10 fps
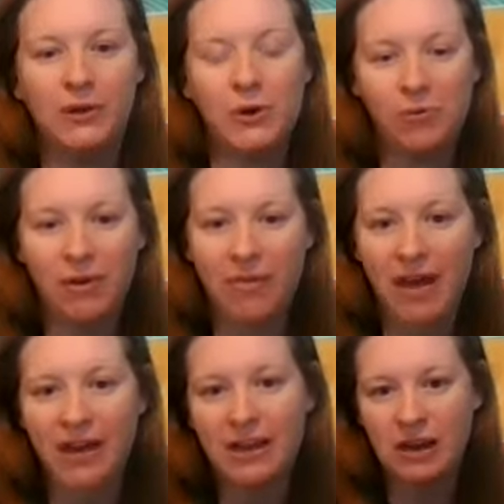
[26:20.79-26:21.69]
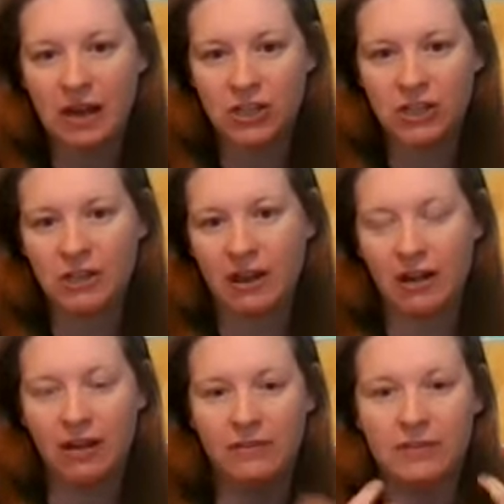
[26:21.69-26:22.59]
Know that that connection, that
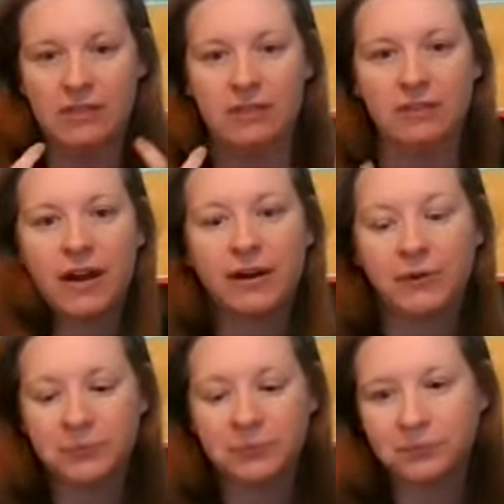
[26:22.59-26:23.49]
love is still there.